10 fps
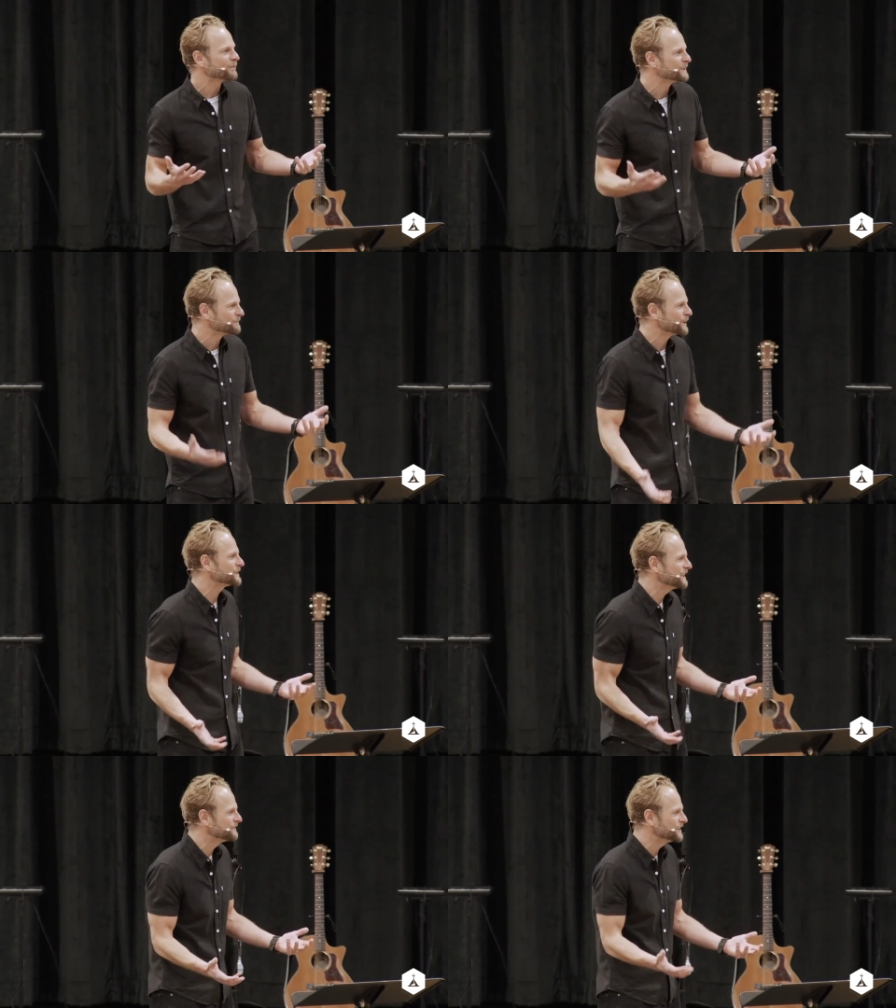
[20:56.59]
from the
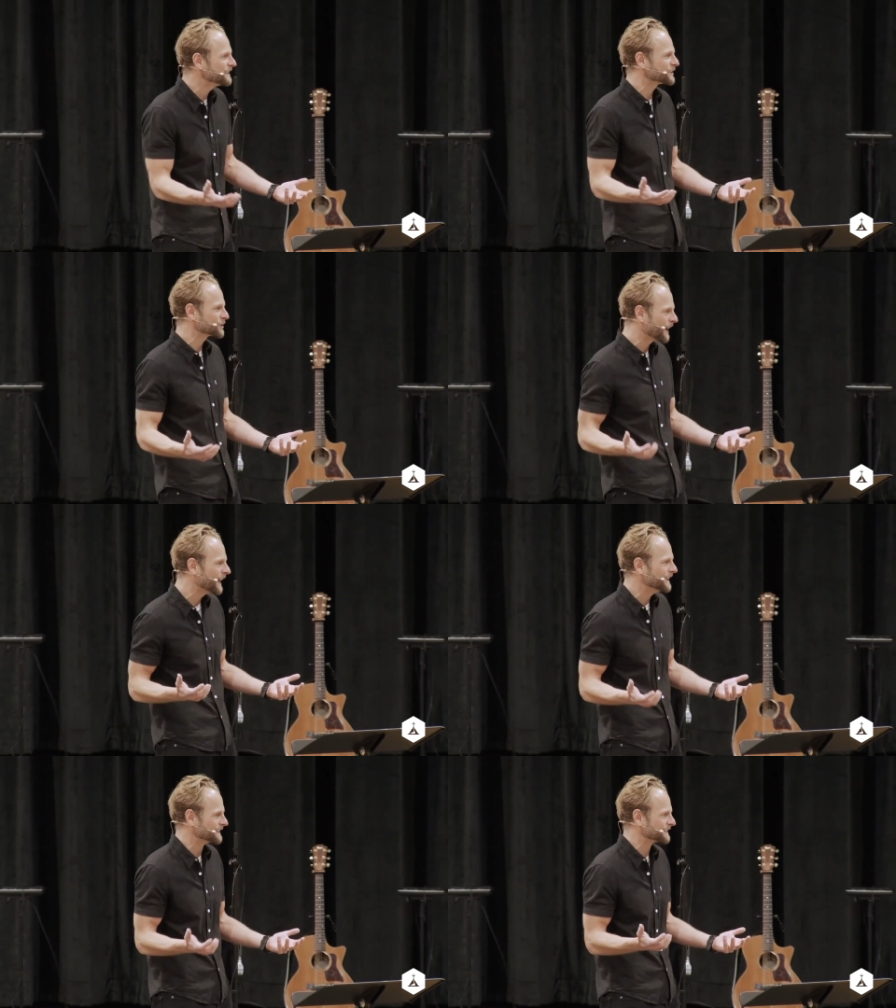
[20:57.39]
mercy of Jesus
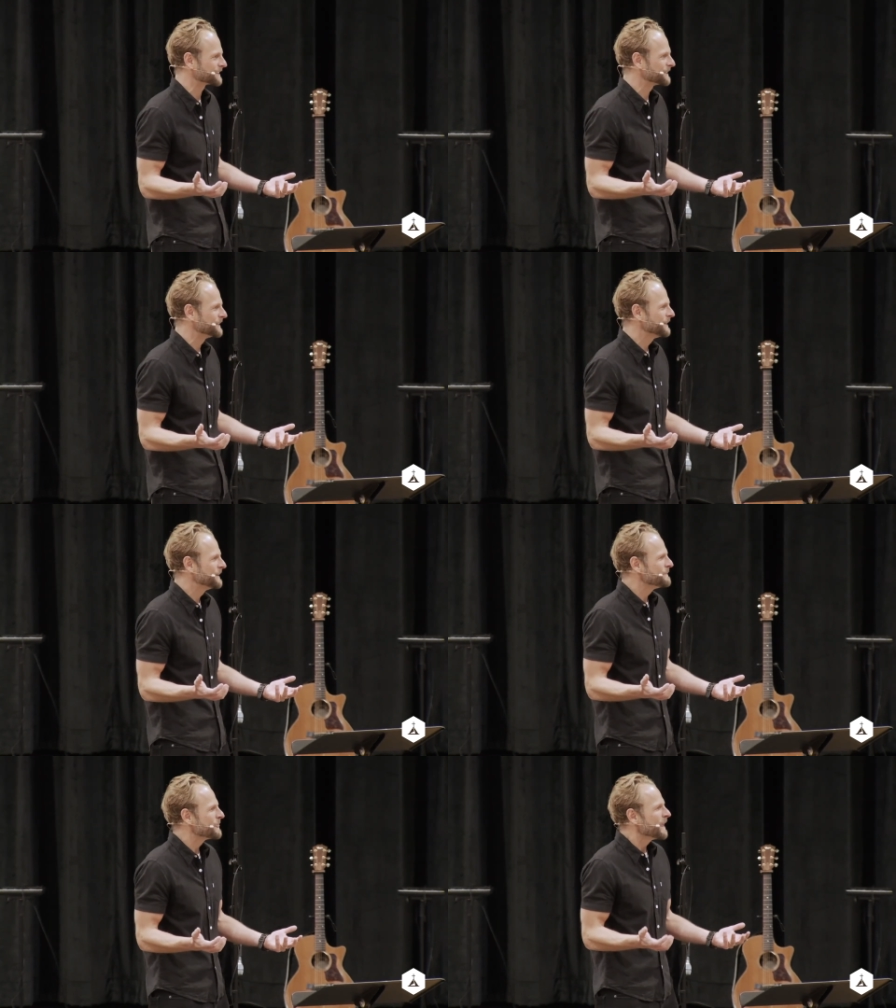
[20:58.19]
Christ.
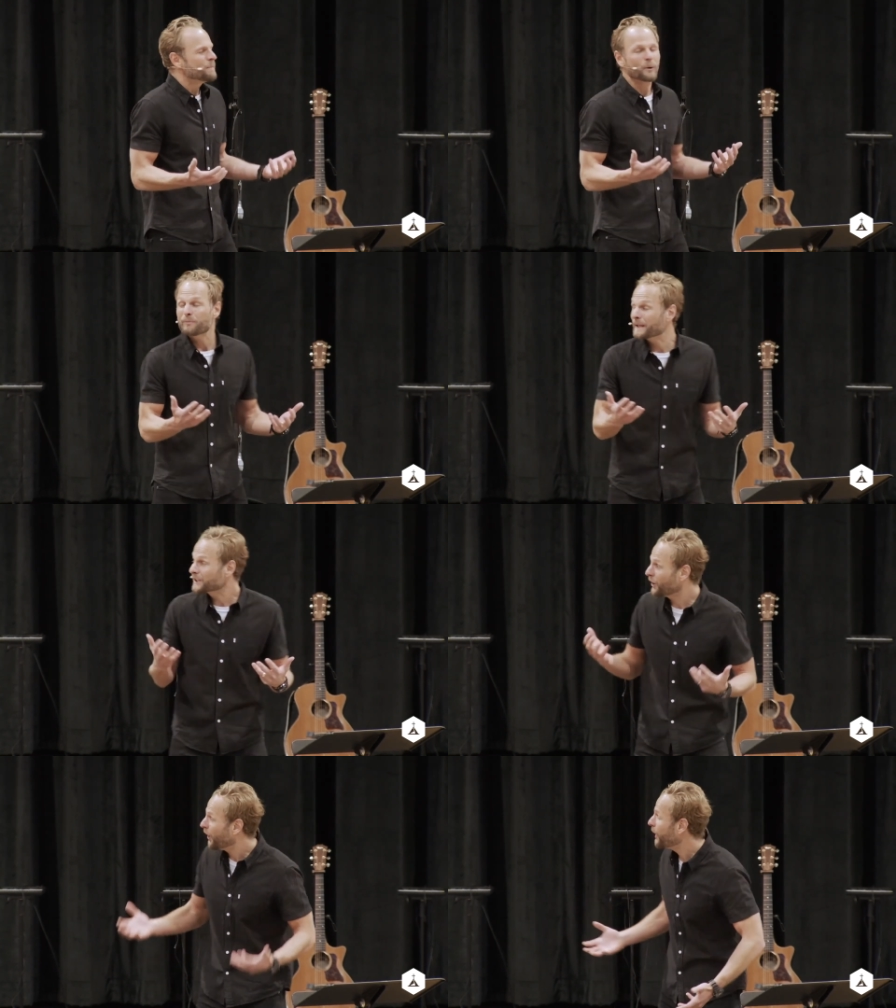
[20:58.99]
But we've been
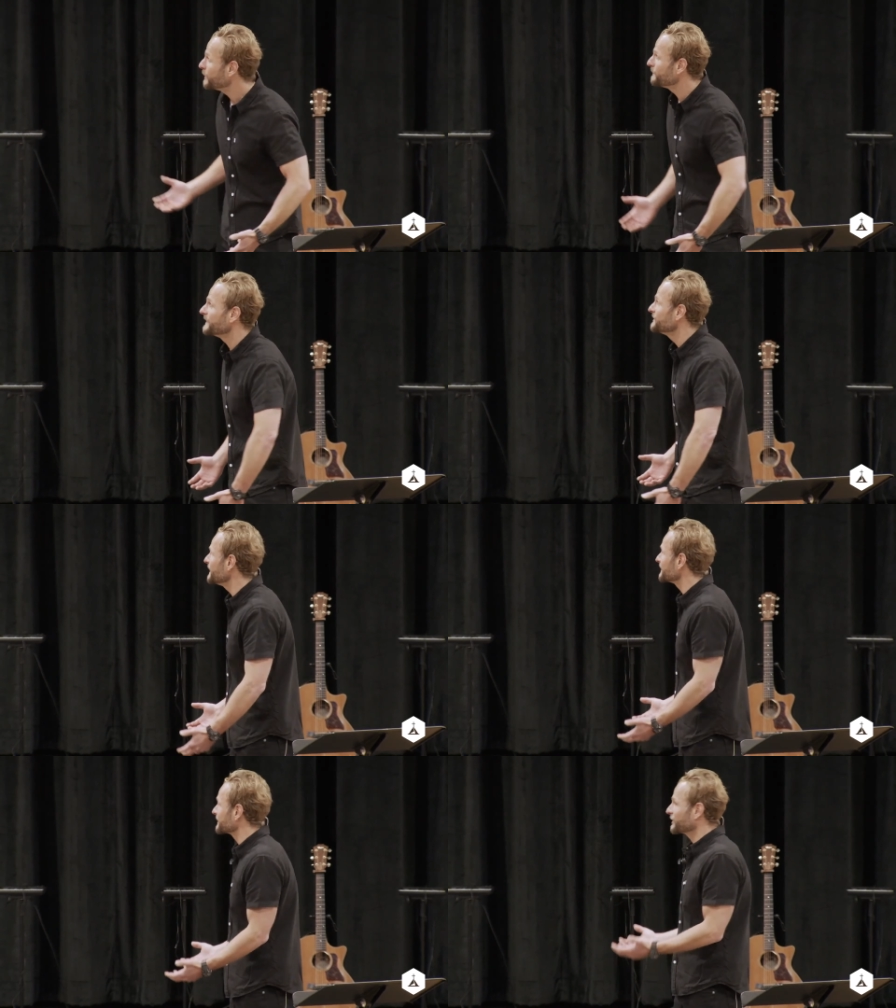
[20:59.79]
called by
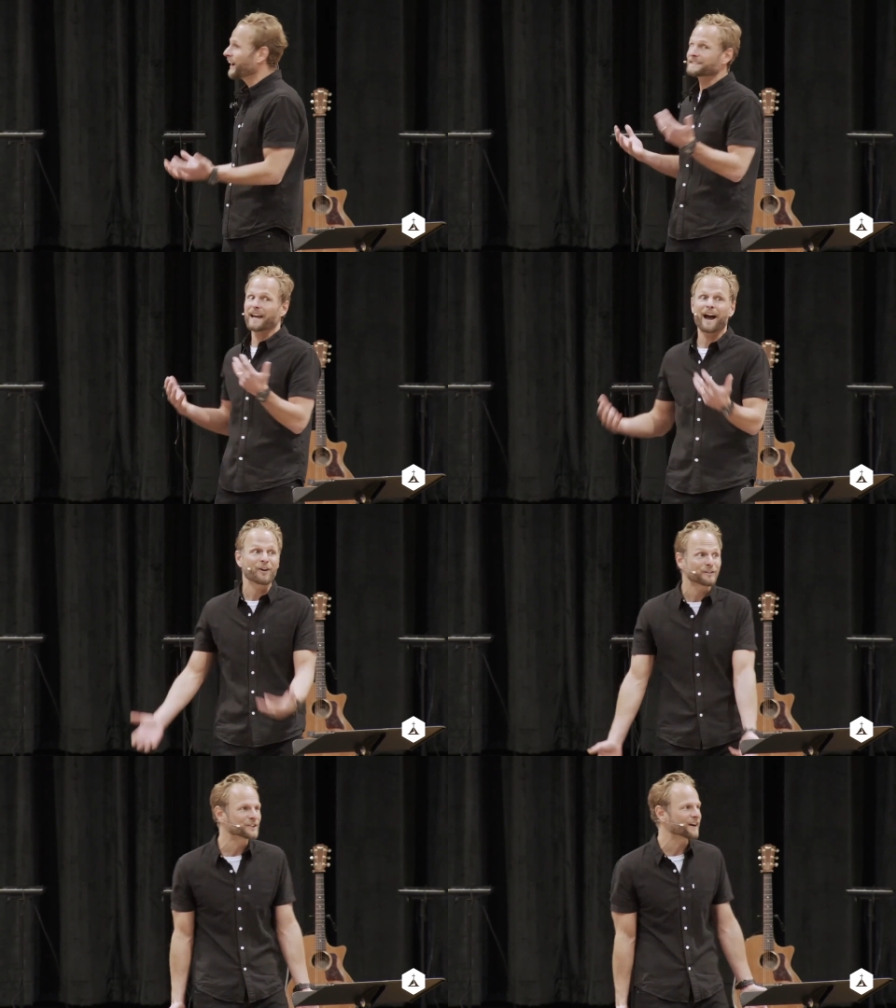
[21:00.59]
Jesus Christ
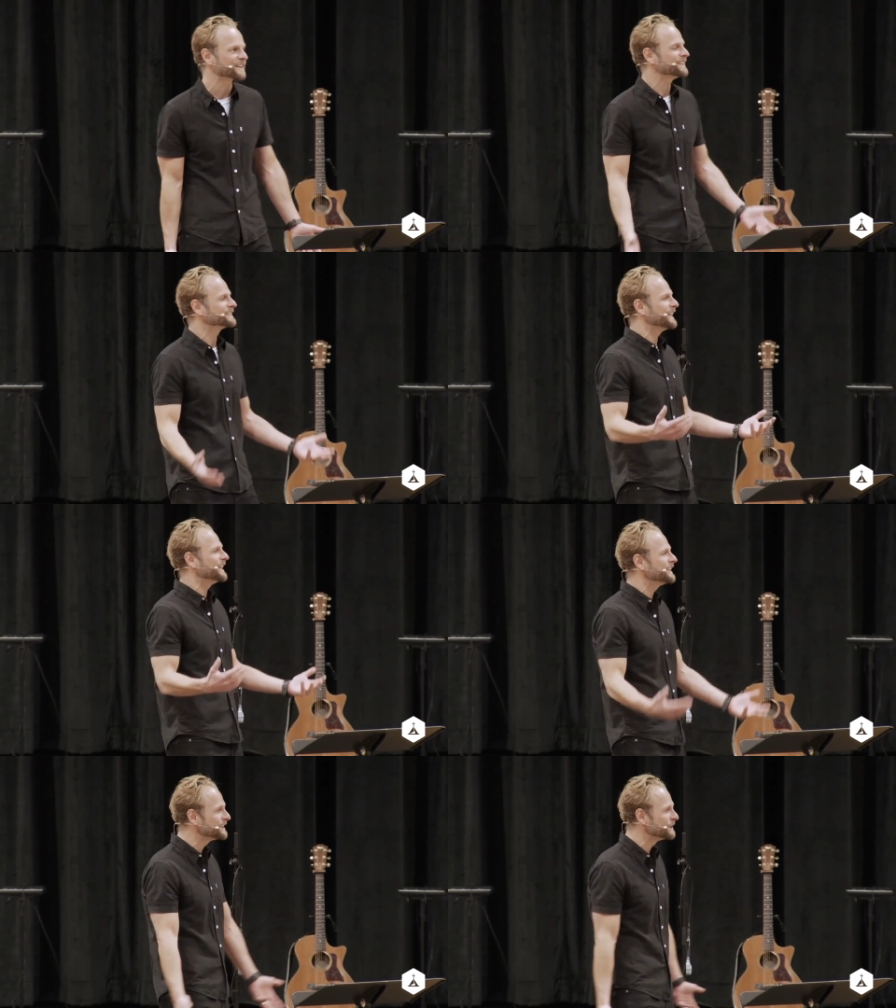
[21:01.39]
out of darkness and
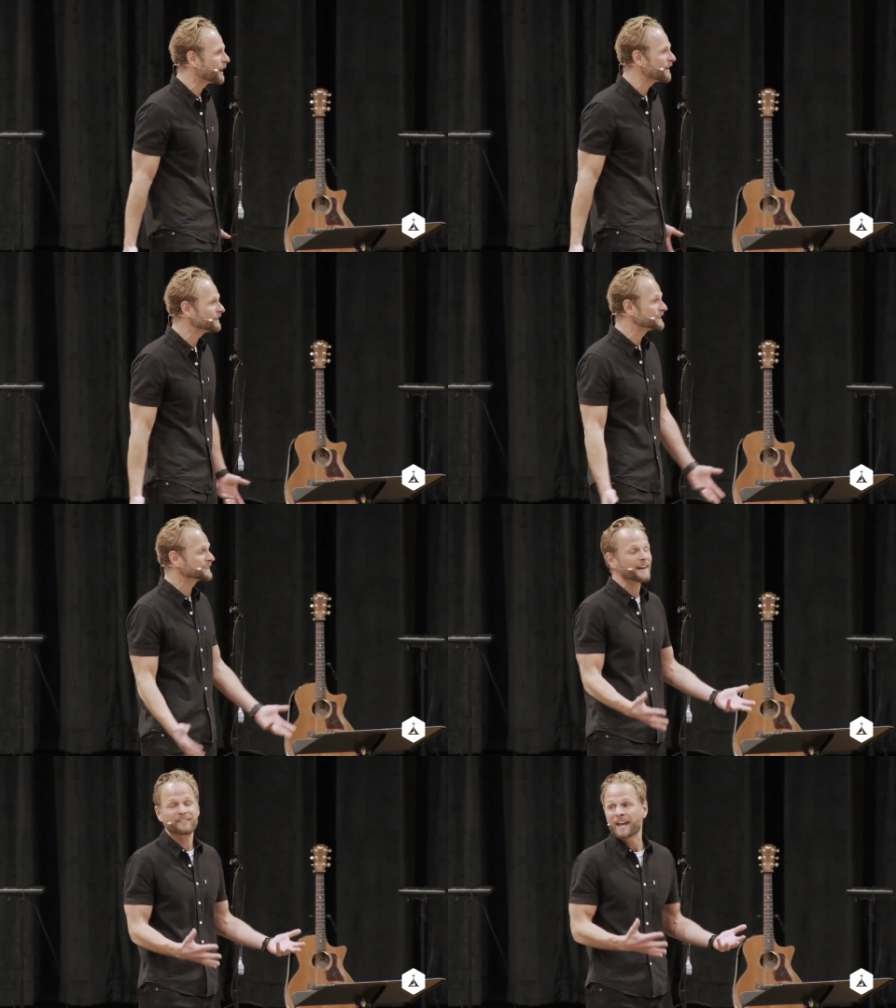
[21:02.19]
into the marvelous
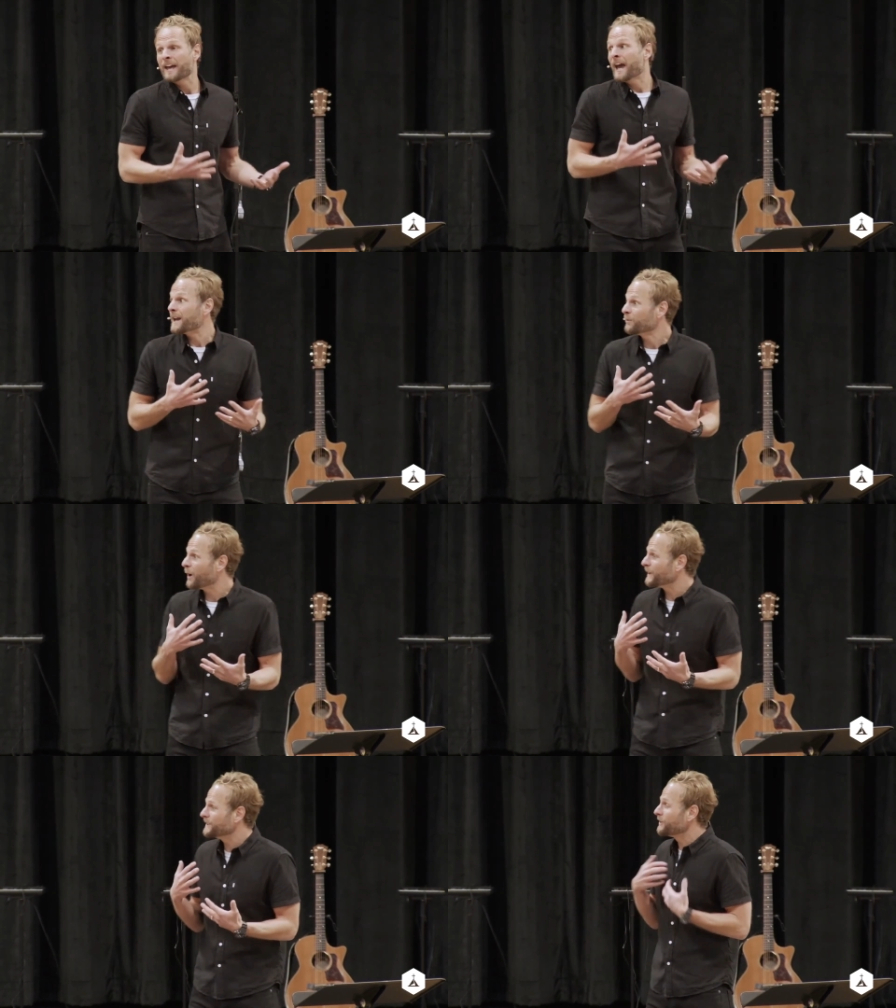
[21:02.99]
light. And
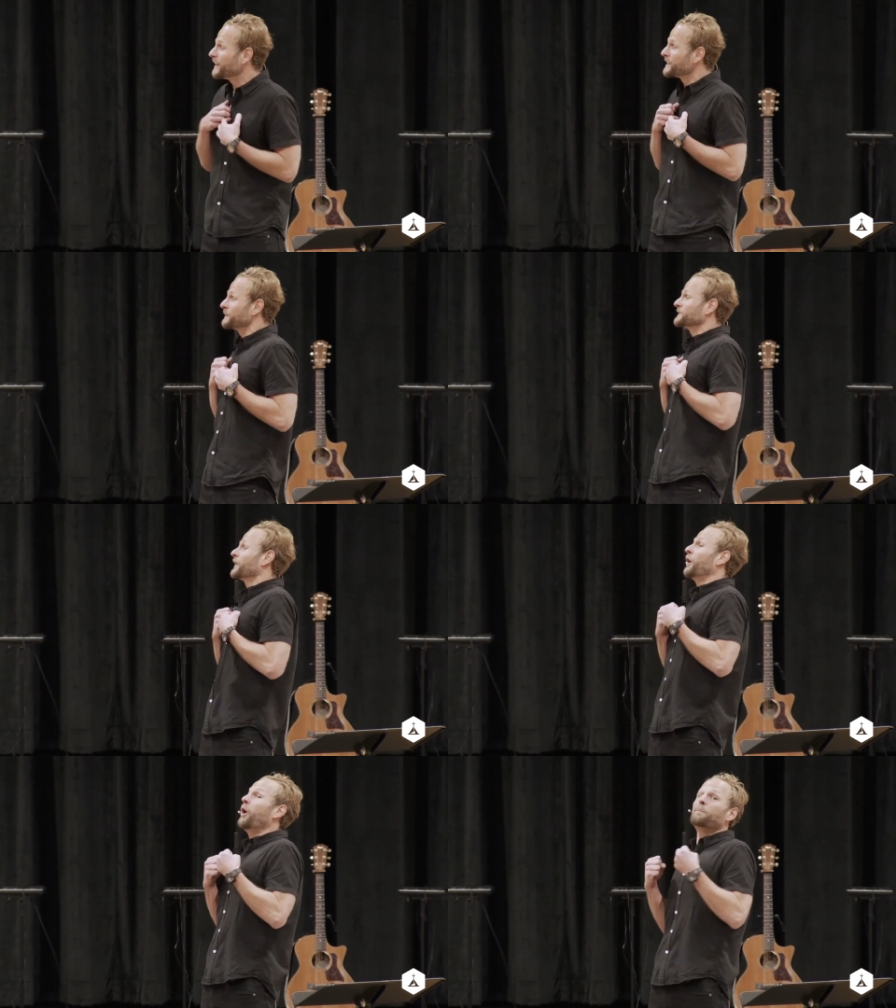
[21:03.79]
what we do then is we
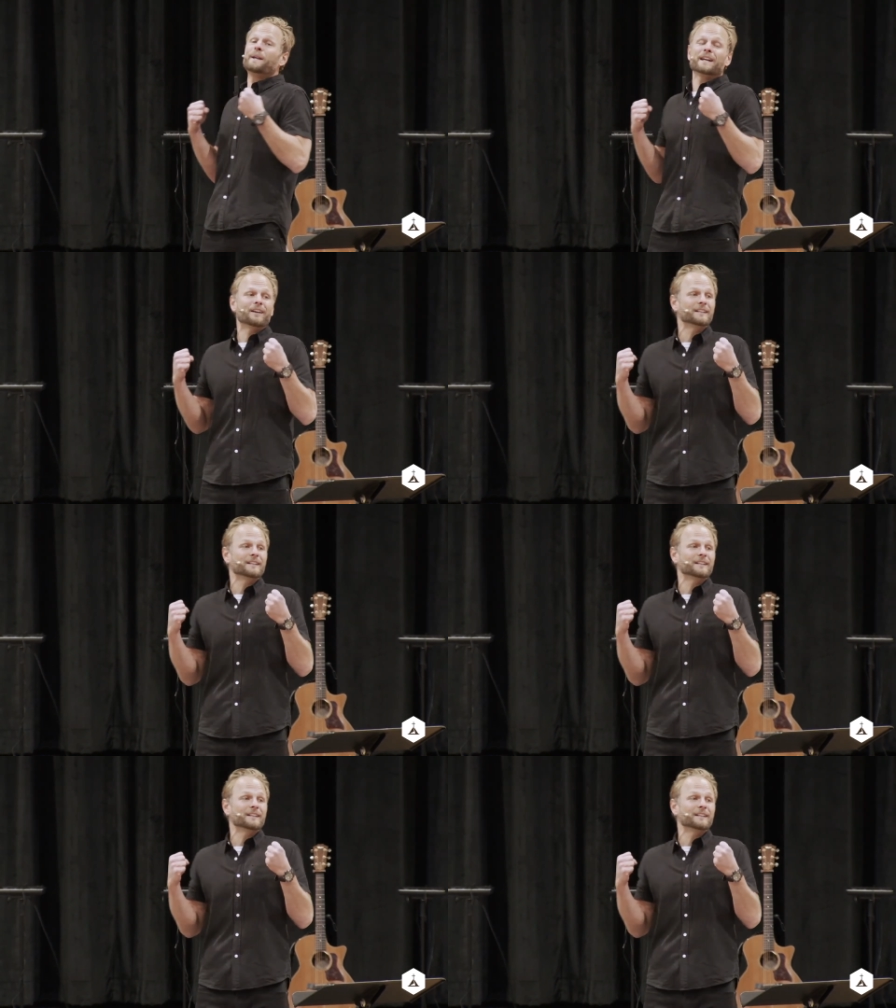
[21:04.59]
start opening our